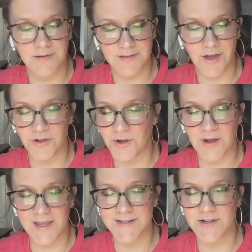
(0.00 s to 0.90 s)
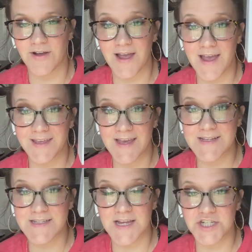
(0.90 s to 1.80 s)
Y'all know I can't talk. I
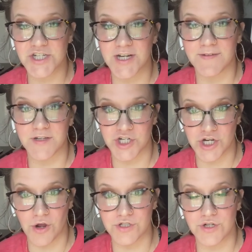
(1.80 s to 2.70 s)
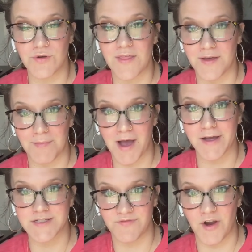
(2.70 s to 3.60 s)
guess I should have showed you the
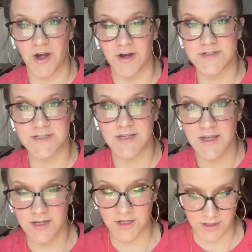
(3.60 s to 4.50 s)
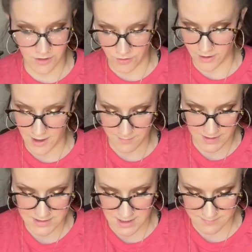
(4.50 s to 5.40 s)
box first. Good Lord, how
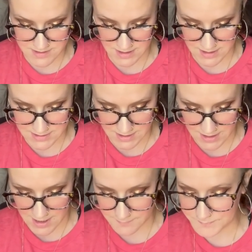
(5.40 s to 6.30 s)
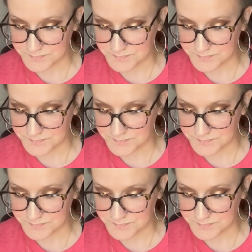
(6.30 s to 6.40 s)
many times can I say that?